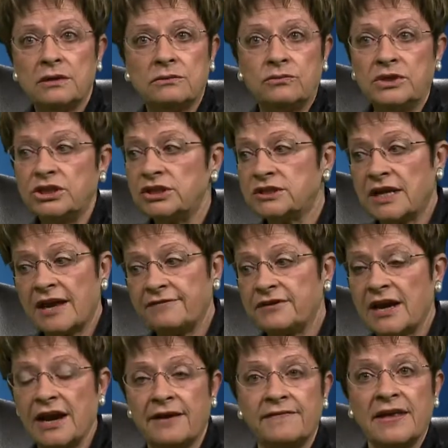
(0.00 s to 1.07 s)
we just have
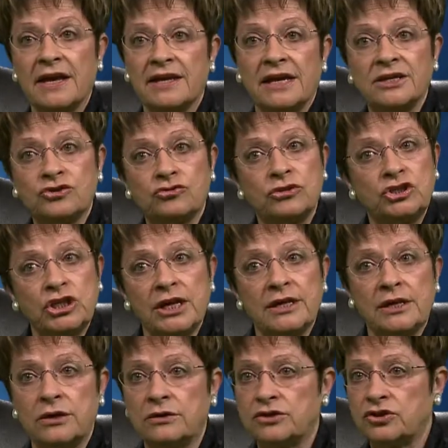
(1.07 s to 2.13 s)
to have that extra
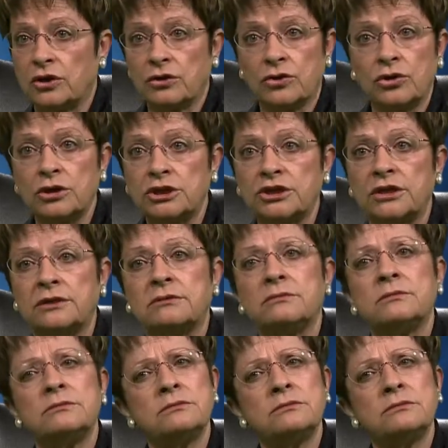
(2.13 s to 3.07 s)
check here. It's our cushion.